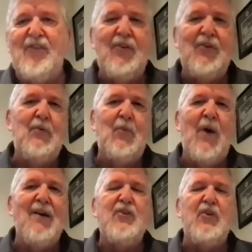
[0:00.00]
to
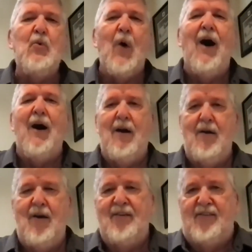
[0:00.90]
where you
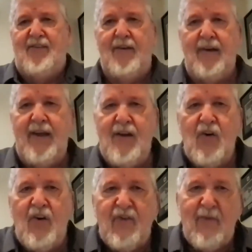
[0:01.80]
are as a leader
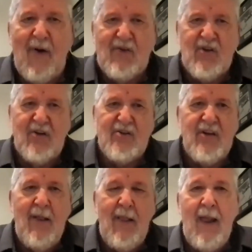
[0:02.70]
in a small church.
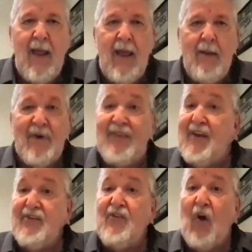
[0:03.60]
But
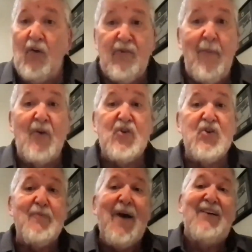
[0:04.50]
this is all small
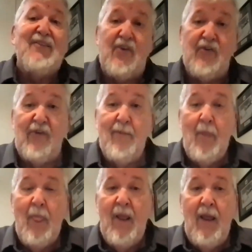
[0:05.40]
church pastors,
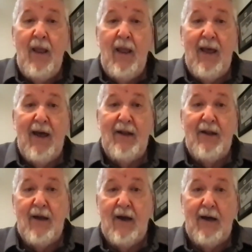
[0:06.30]

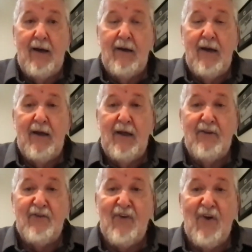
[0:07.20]
and
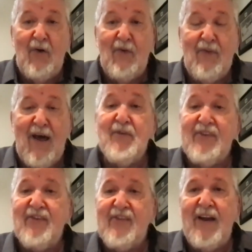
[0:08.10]
so that
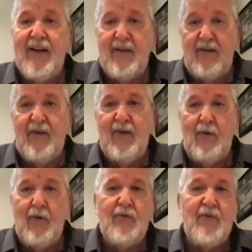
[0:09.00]
was exciting
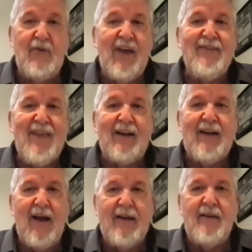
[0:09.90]
to get that
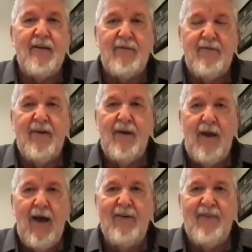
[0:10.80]
kind
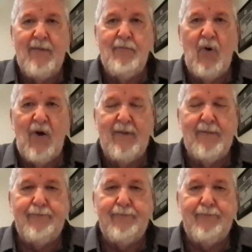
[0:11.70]
of input.